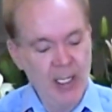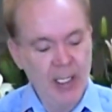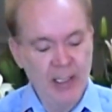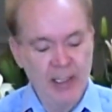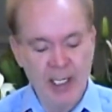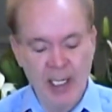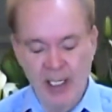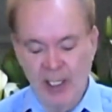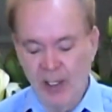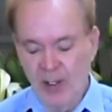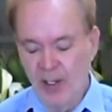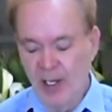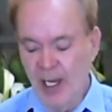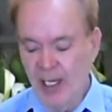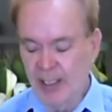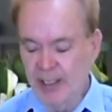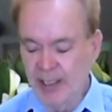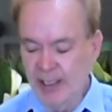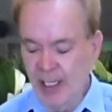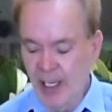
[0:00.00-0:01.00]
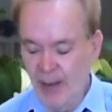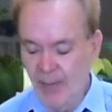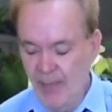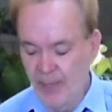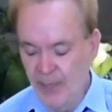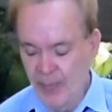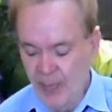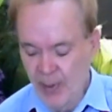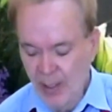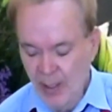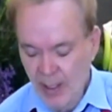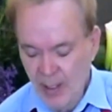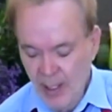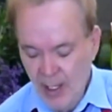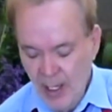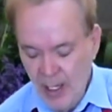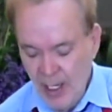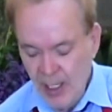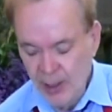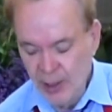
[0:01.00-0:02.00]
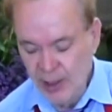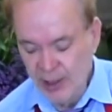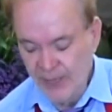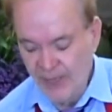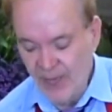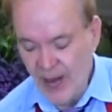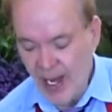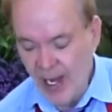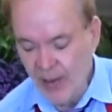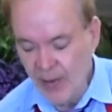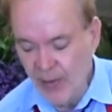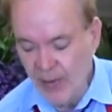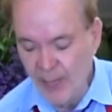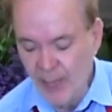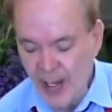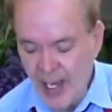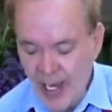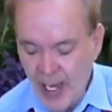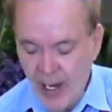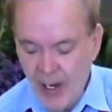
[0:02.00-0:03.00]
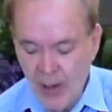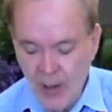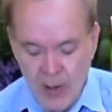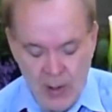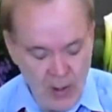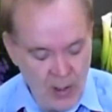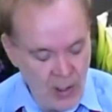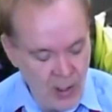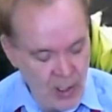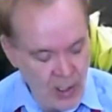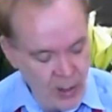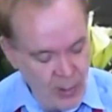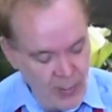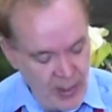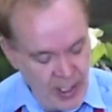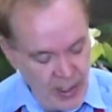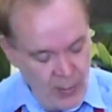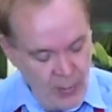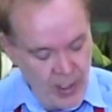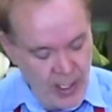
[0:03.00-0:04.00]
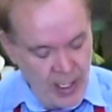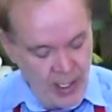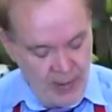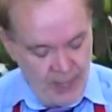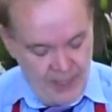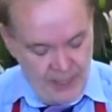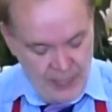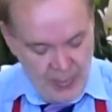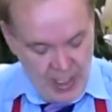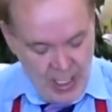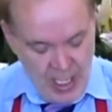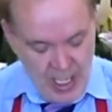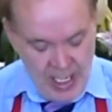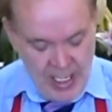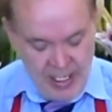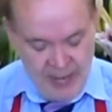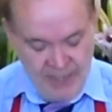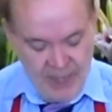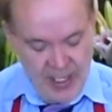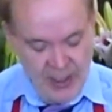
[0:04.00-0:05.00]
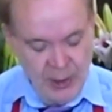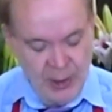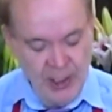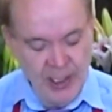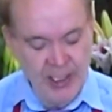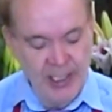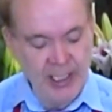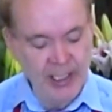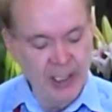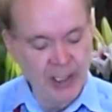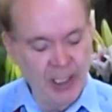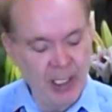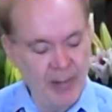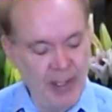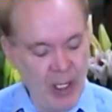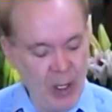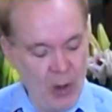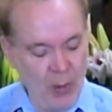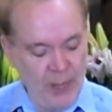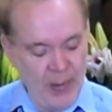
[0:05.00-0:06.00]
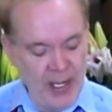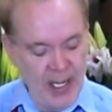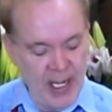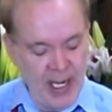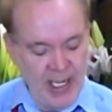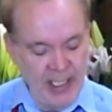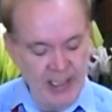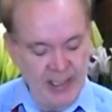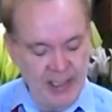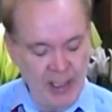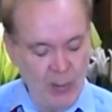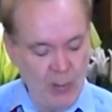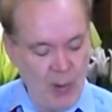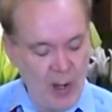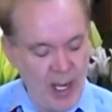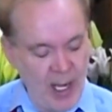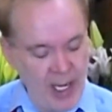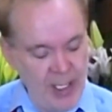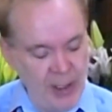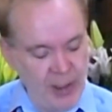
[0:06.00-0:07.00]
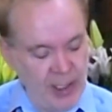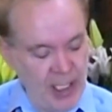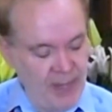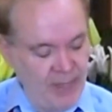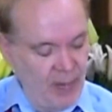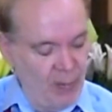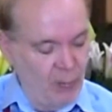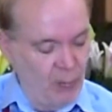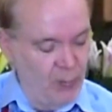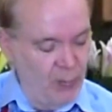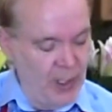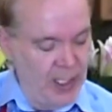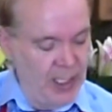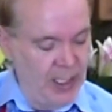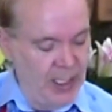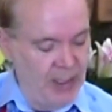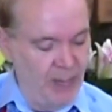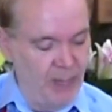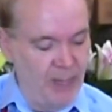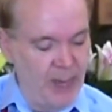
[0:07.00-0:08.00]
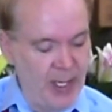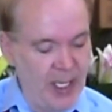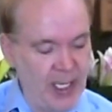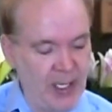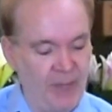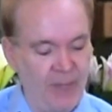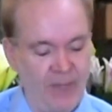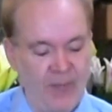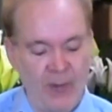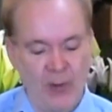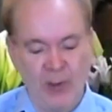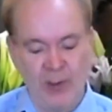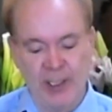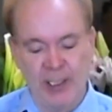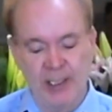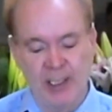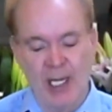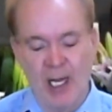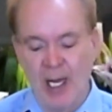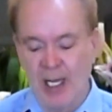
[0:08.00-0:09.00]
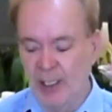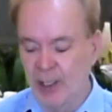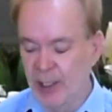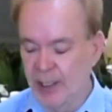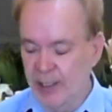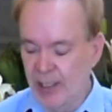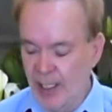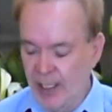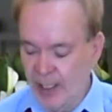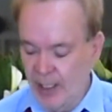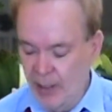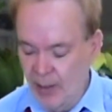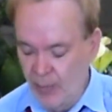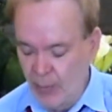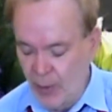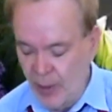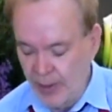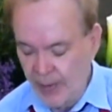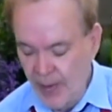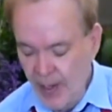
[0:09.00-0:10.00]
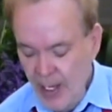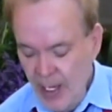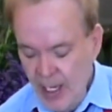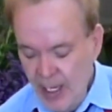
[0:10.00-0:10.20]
Take your next stem and just follow the pattern all the way around. Eventually, these are going to be open nice and wide. You're going to have a really big, full design, just like in the book.